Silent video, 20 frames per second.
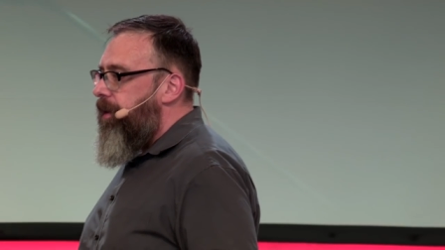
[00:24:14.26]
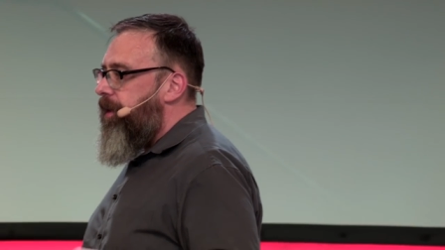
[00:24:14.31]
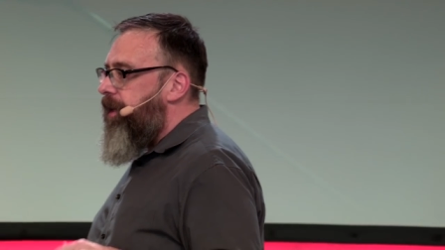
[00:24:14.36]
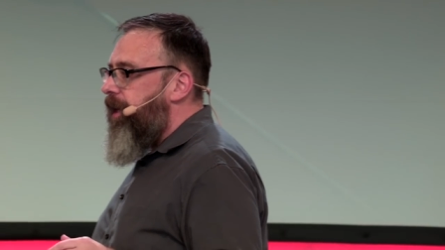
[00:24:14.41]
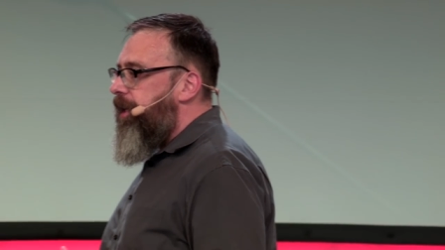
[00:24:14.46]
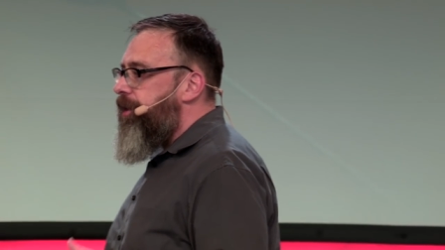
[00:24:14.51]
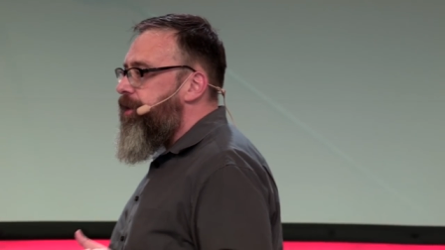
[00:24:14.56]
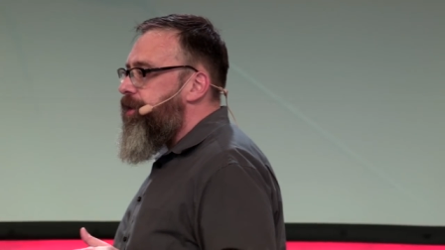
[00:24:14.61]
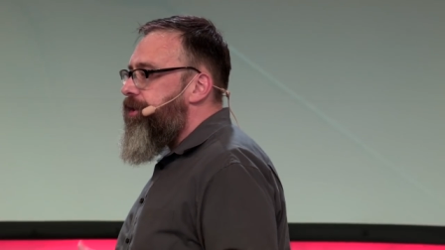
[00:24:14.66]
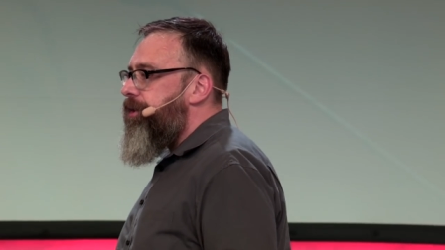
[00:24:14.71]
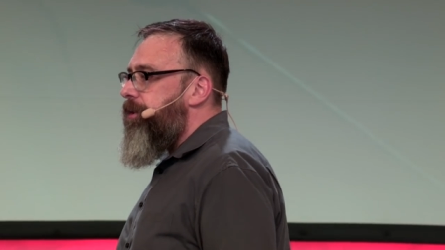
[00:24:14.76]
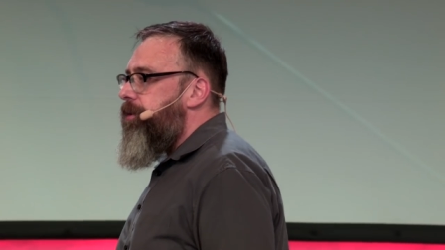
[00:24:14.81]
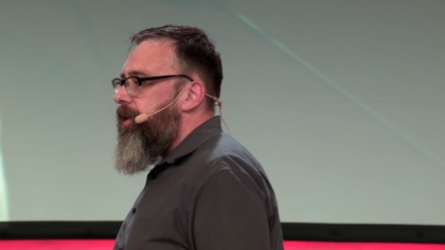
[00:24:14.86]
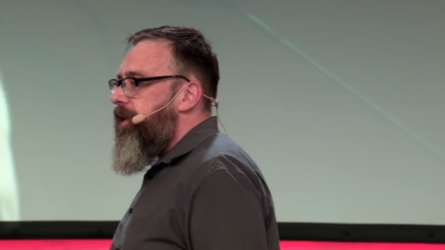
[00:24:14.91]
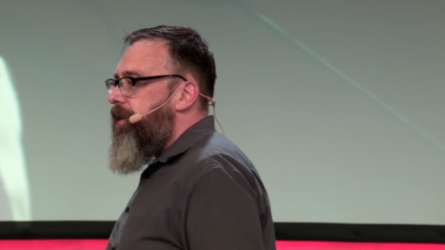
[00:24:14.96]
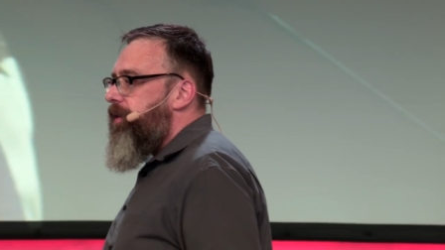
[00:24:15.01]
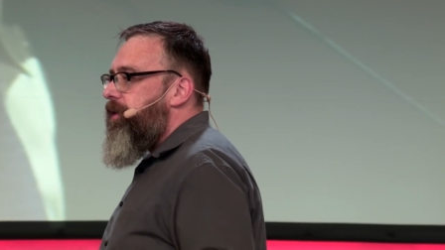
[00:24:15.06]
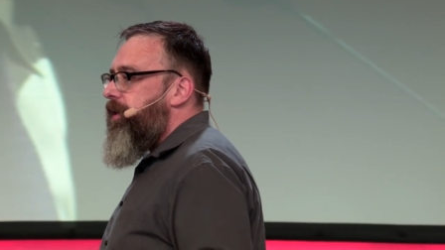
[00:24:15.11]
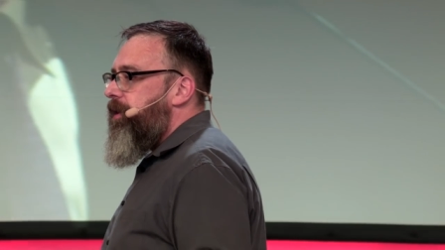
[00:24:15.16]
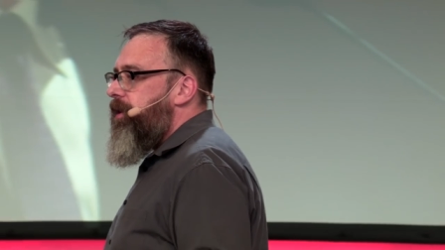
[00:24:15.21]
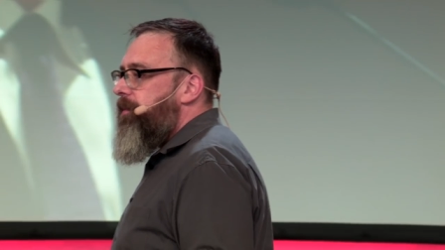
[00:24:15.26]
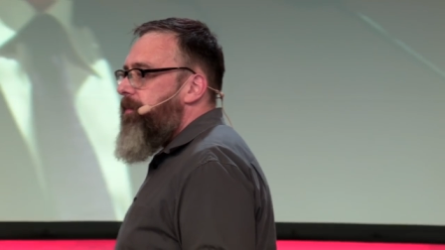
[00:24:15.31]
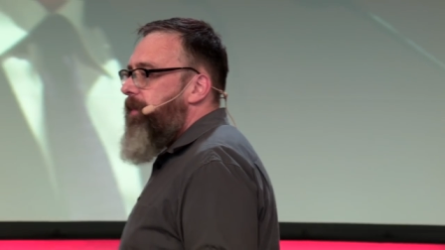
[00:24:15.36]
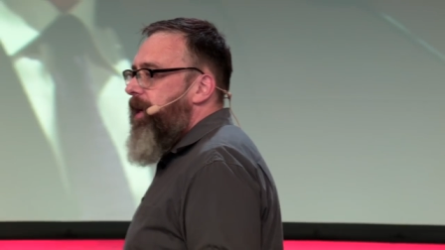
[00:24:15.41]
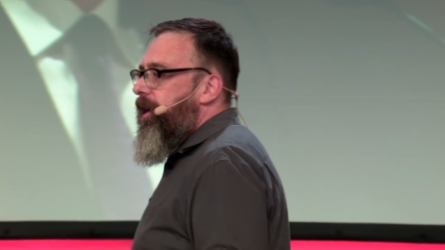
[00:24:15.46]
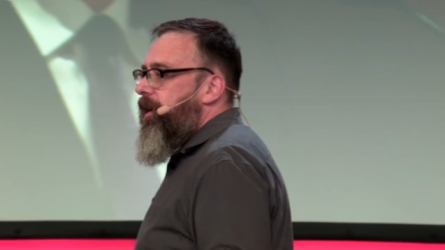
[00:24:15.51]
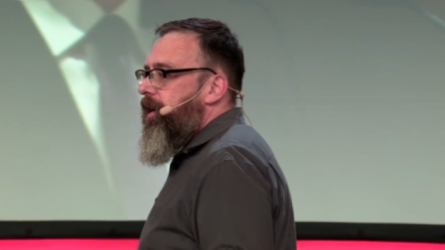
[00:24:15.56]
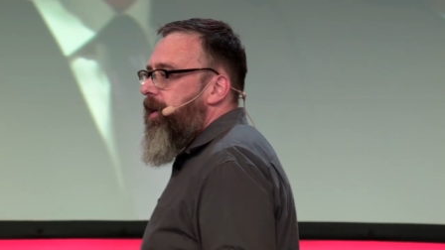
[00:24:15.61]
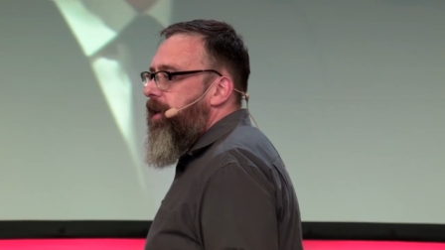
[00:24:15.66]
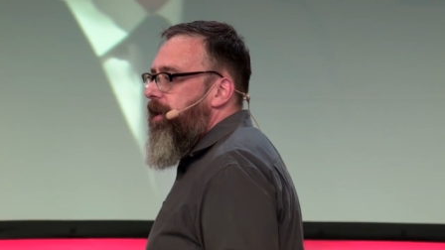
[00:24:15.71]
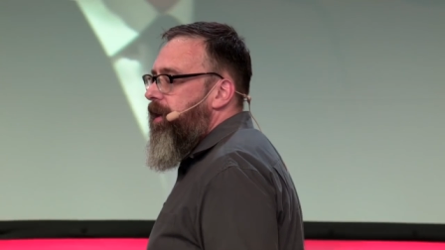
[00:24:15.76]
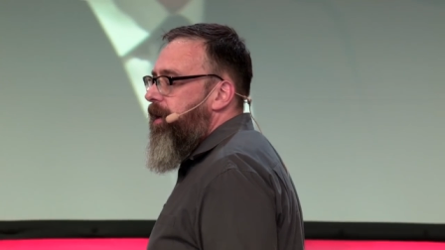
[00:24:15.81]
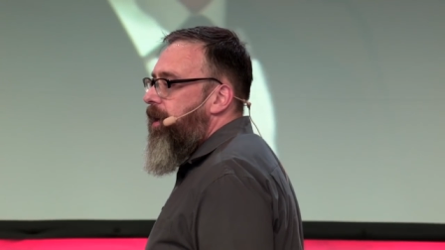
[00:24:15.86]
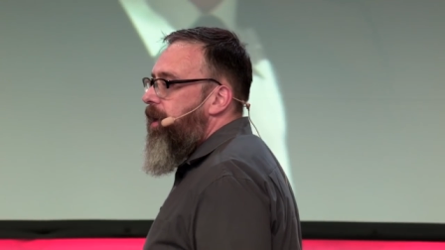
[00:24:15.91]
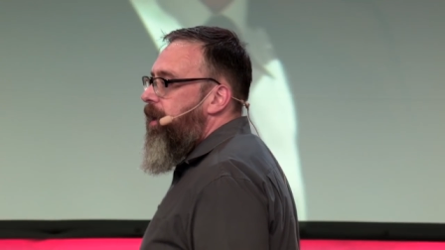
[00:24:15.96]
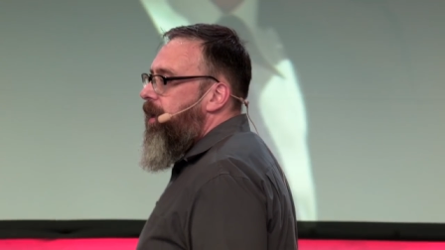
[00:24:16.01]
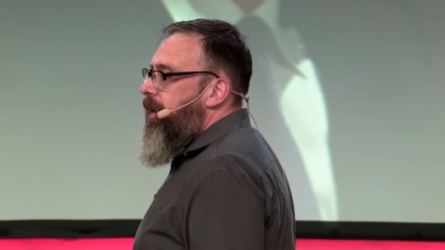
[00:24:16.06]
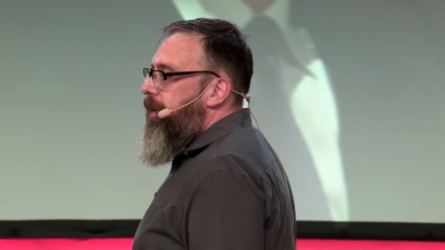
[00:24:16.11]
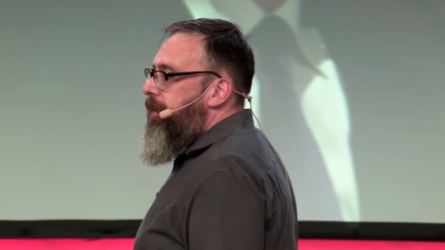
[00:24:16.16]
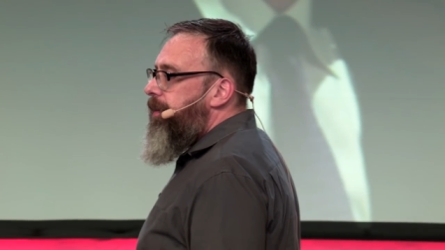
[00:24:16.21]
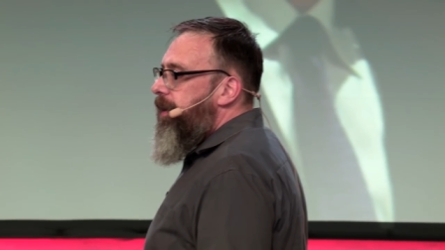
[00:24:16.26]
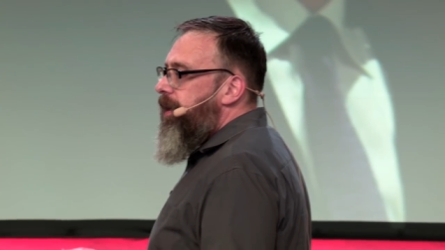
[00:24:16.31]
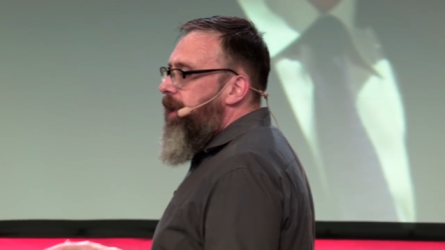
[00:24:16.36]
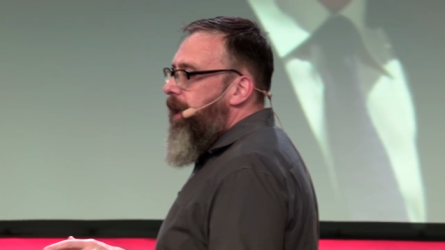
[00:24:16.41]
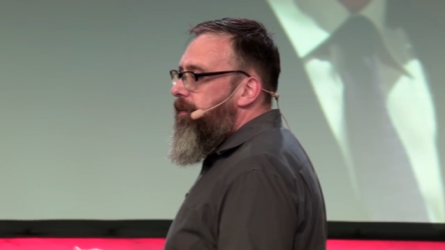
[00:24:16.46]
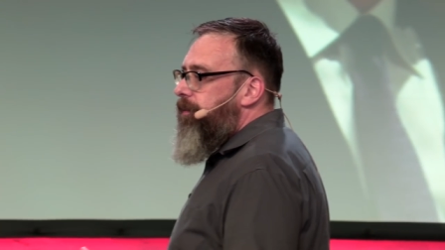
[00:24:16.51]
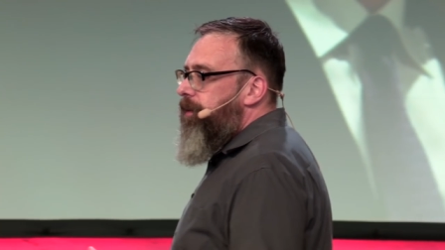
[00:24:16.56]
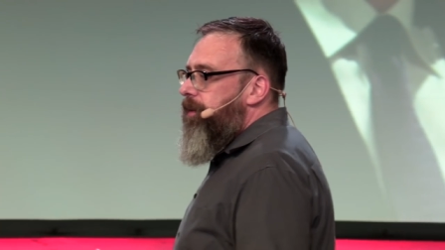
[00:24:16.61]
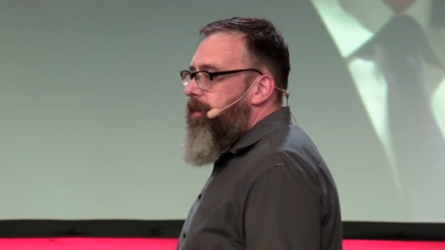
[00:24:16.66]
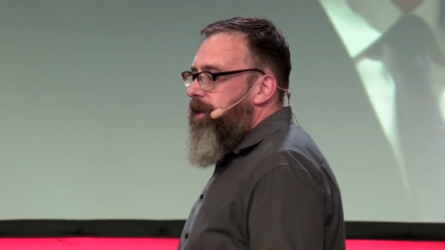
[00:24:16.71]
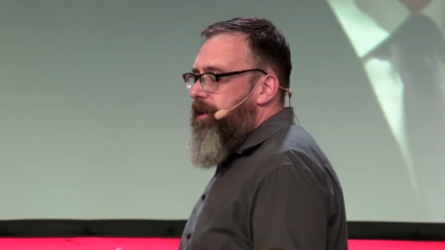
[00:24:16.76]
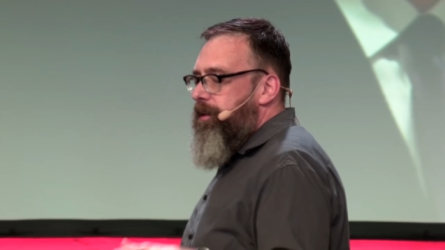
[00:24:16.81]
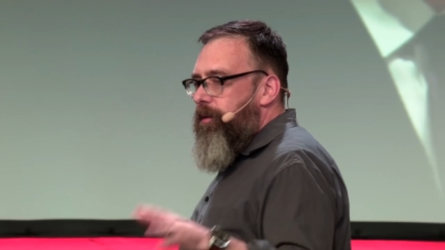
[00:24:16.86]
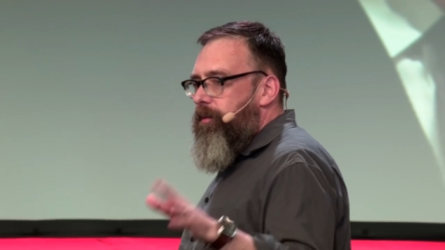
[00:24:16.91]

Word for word: gun shootings in America, the government,